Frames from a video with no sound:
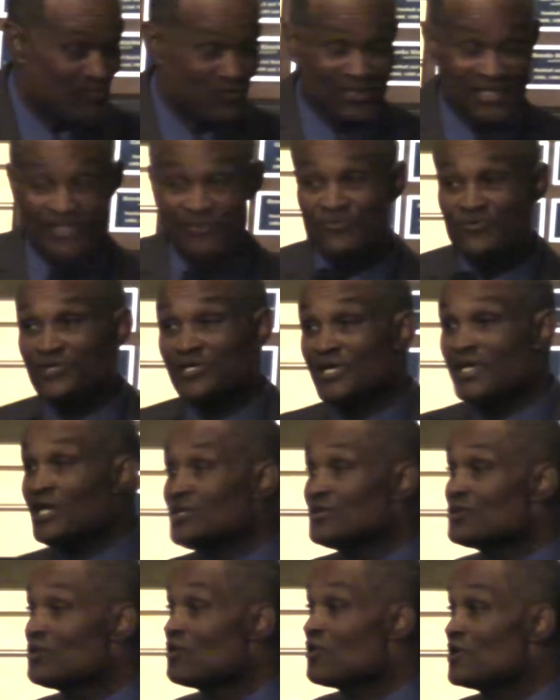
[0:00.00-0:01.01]
And when he was in
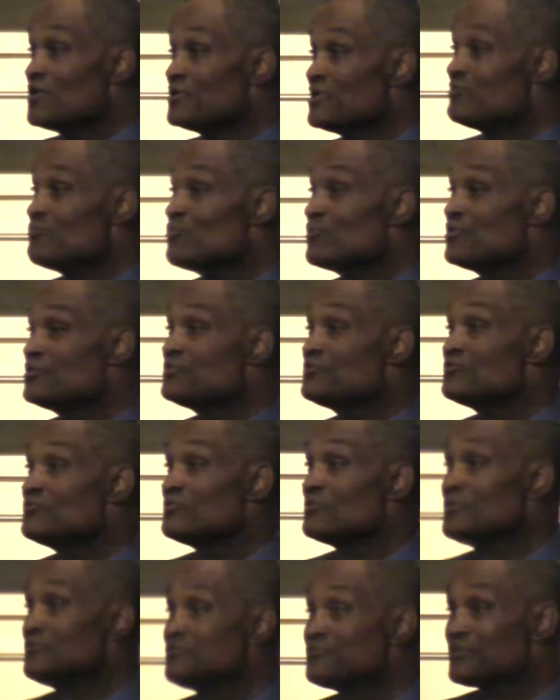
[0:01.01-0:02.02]
kindergarten, we wanted
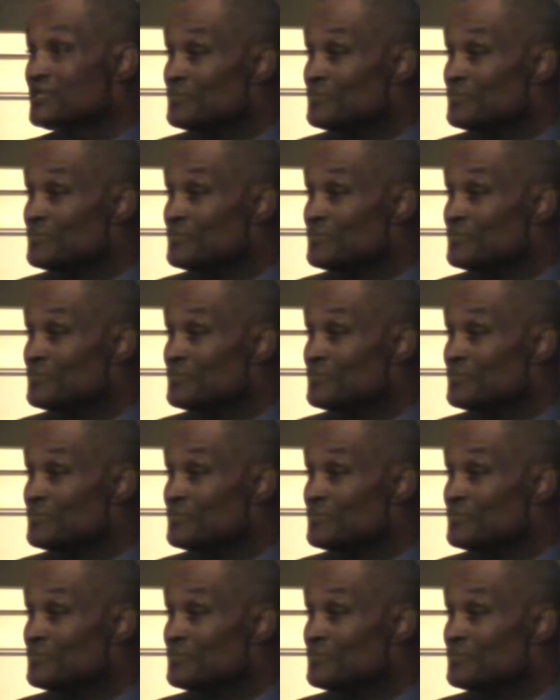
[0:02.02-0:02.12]
to